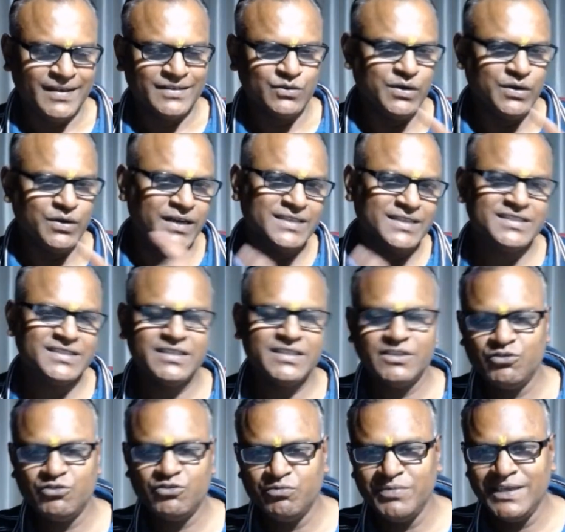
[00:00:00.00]
So listen
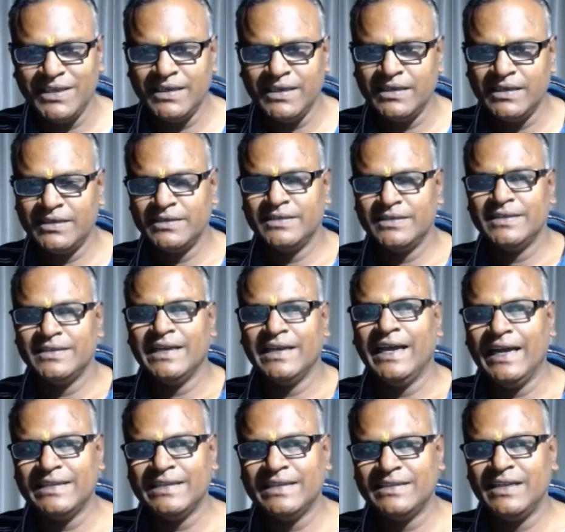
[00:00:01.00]
to me
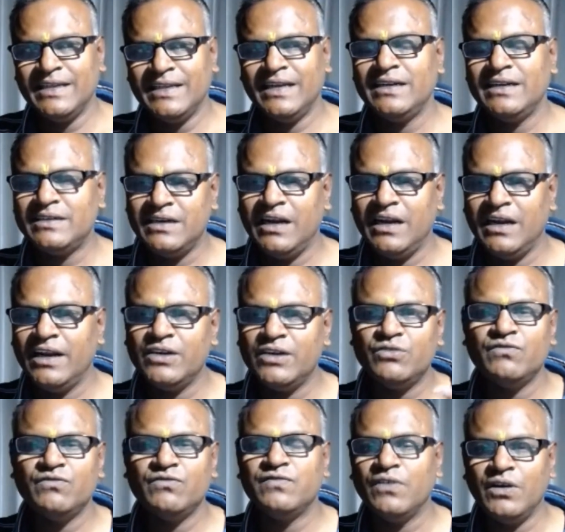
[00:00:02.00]
and then try
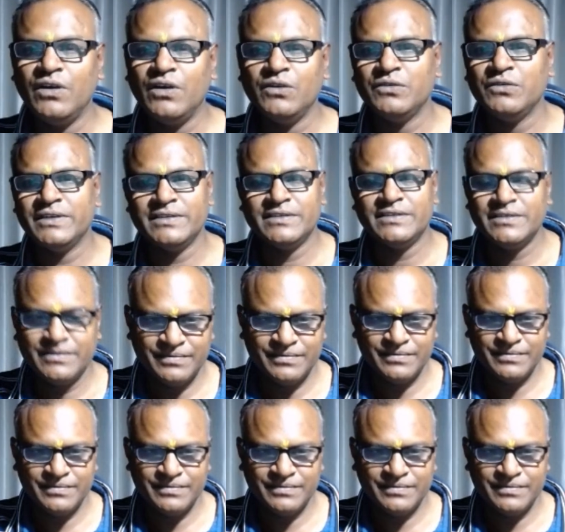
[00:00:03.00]
to follow it.